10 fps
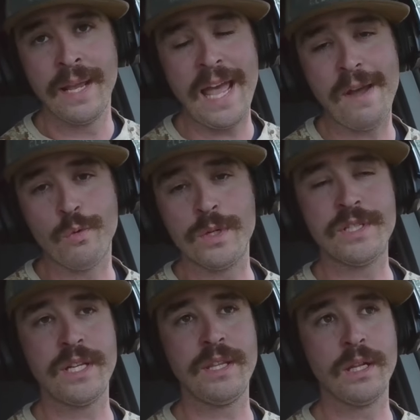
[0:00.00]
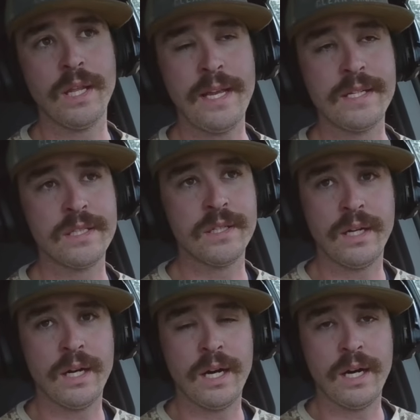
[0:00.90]
Everyone's seen the leaks
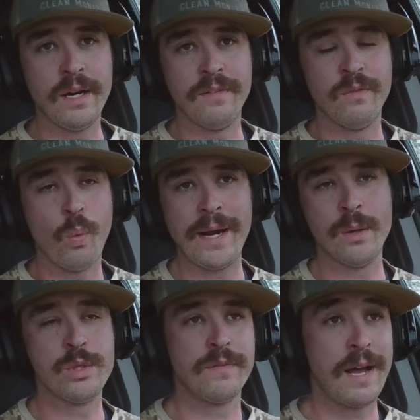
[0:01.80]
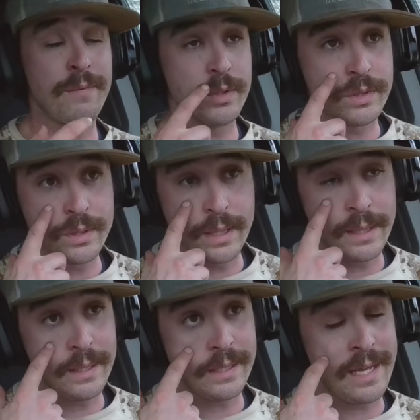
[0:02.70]
of Whiteout Survival's
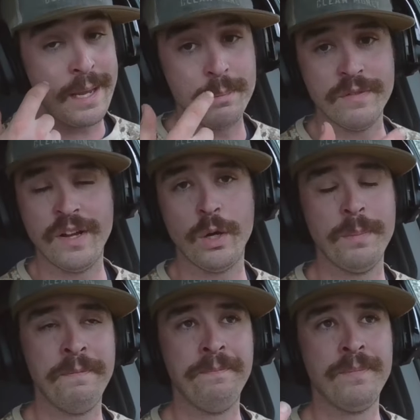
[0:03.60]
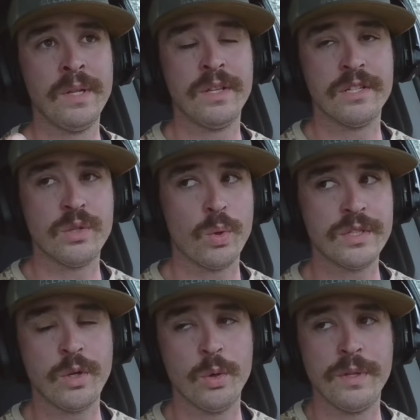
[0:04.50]
game development, the source
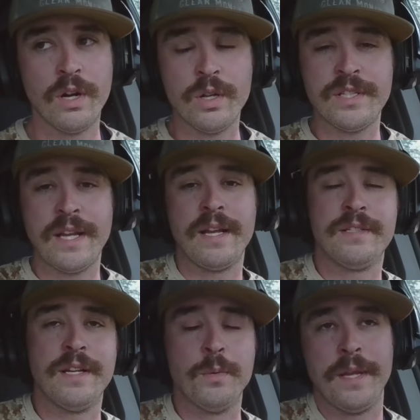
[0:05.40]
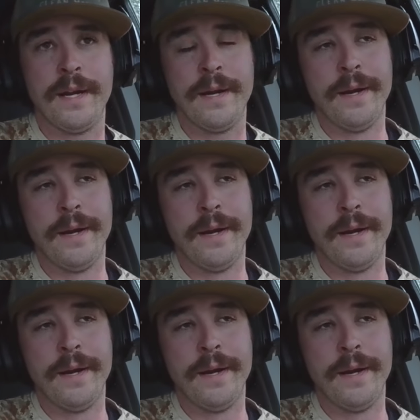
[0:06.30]
code. They're all saying it's out there.